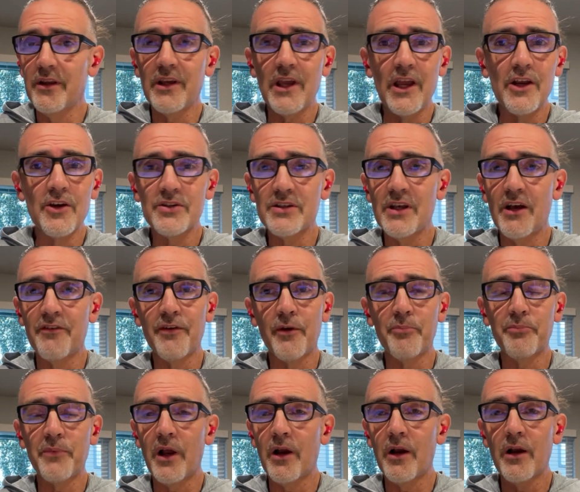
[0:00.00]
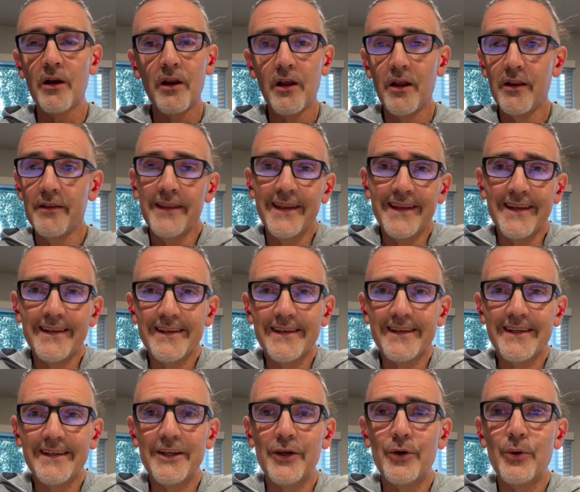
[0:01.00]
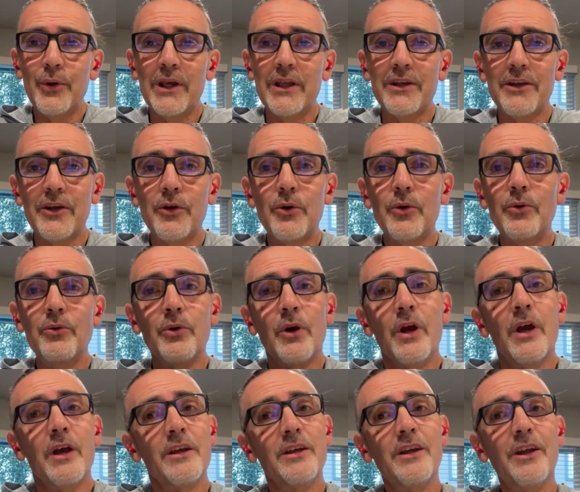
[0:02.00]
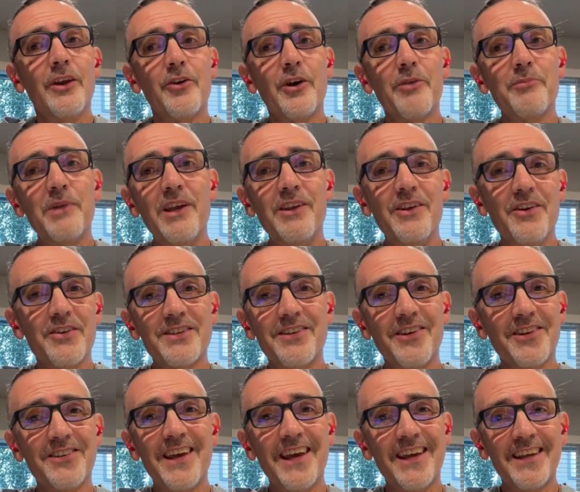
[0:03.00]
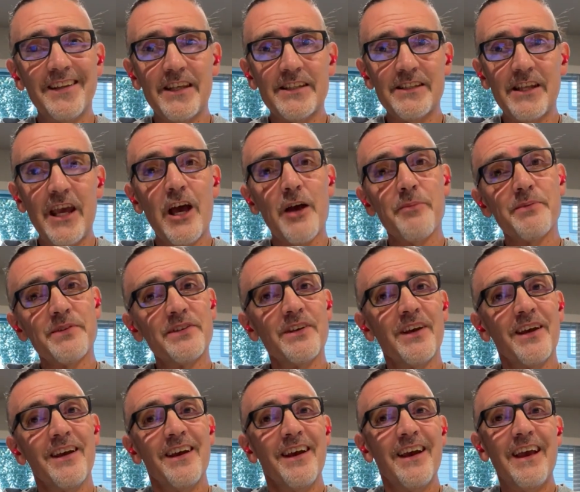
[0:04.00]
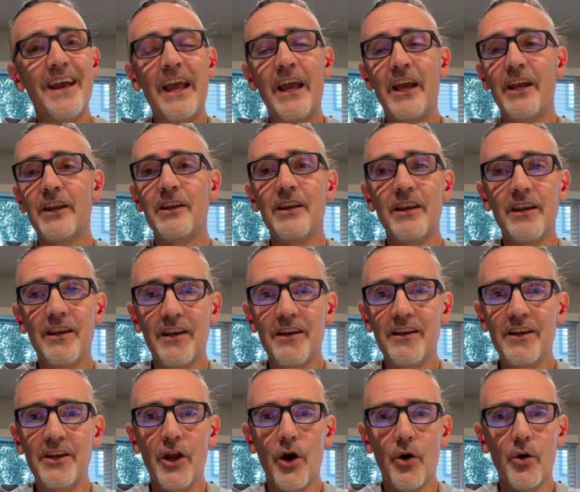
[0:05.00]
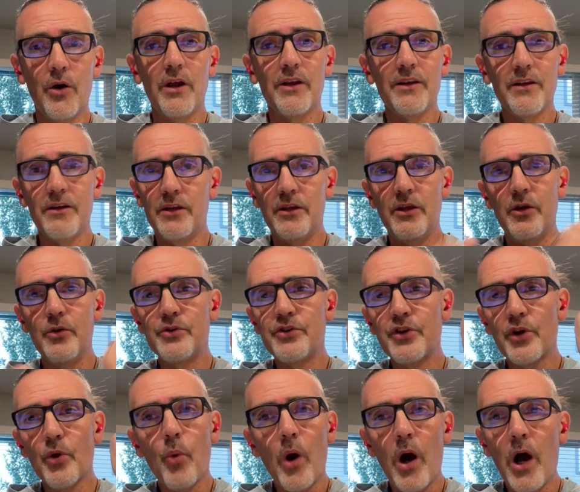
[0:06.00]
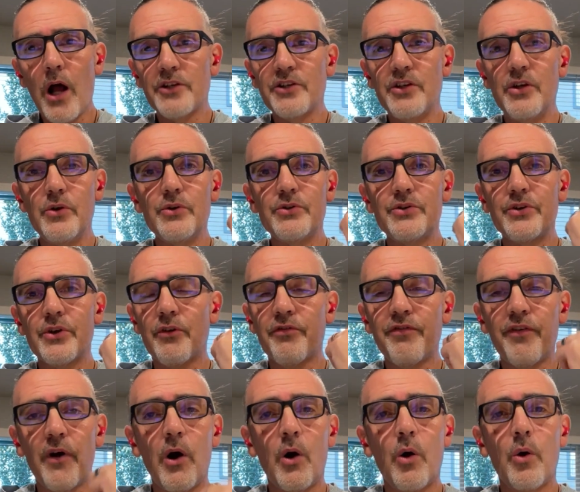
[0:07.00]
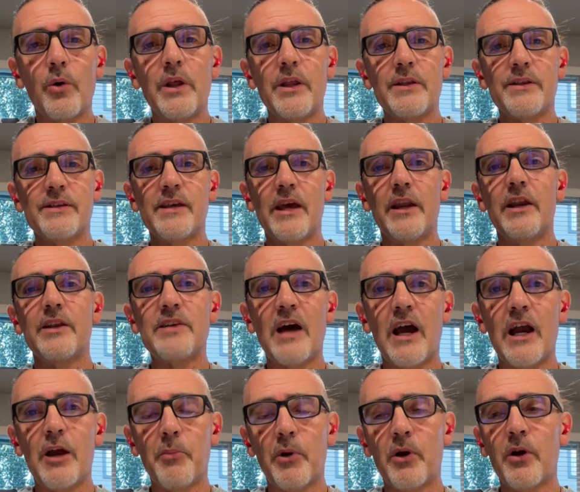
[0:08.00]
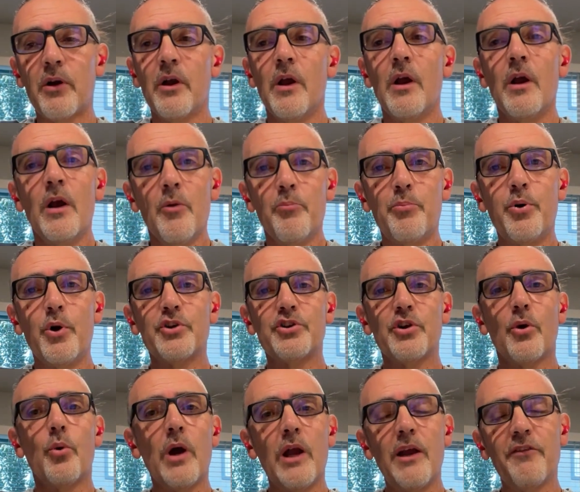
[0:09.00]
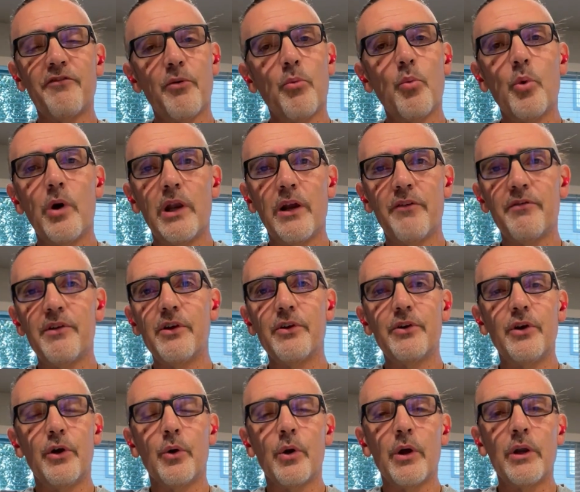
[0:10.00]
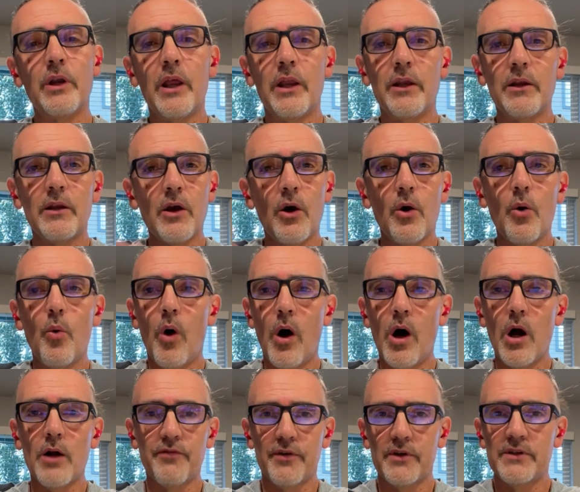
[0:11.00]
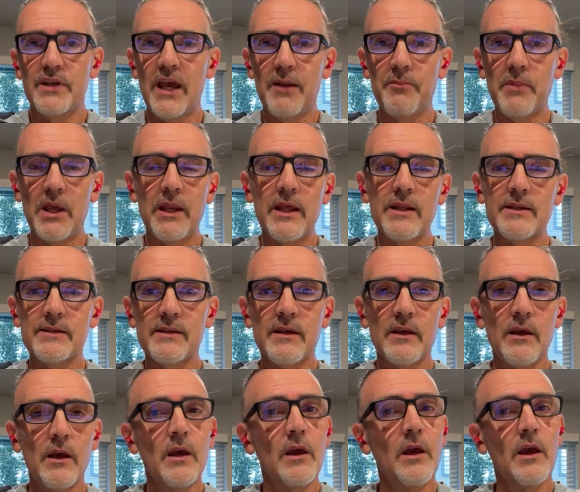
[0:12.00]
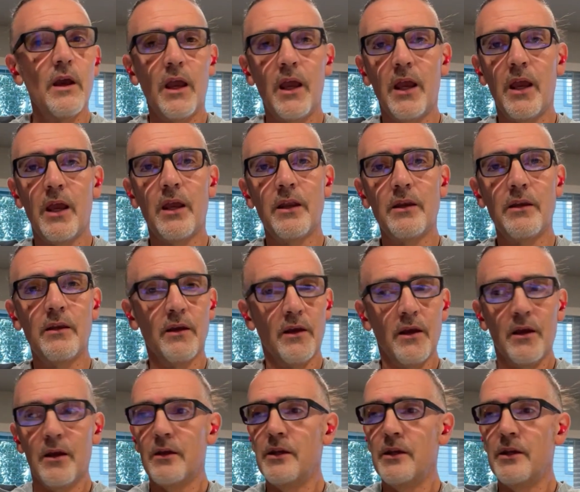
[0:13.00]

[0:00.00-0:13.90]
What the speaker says: to get yourself up there, then do it, dude. You know what I mean? You're still taking the steps, and use your watch, use your phone, and set a timer. Push away from whatever you're doing and go walk for 10 minutes, and